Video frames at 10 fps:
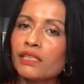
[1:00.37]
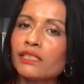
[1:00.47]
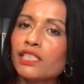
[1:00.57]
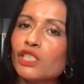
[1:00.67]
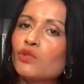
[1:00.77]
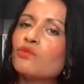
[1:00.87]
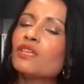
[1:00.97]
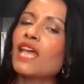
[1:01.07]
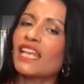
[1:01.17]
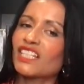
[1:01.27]
Did you
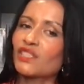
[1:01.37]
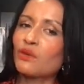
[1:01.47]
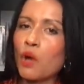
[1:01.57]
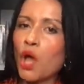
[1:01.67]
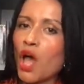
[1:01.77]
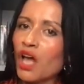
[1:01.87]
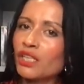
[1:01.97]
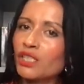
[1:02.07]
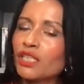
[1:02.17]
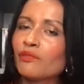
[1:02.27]
guess the
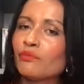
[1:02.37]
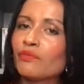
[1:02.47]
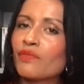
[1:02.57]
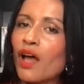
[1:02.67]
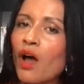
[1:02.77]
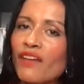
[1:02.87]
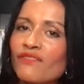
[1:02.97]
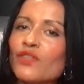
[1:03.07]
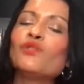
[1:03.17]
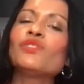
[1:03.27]
word?
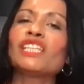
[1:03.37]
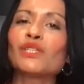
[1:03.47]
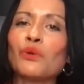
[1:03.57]
I've used it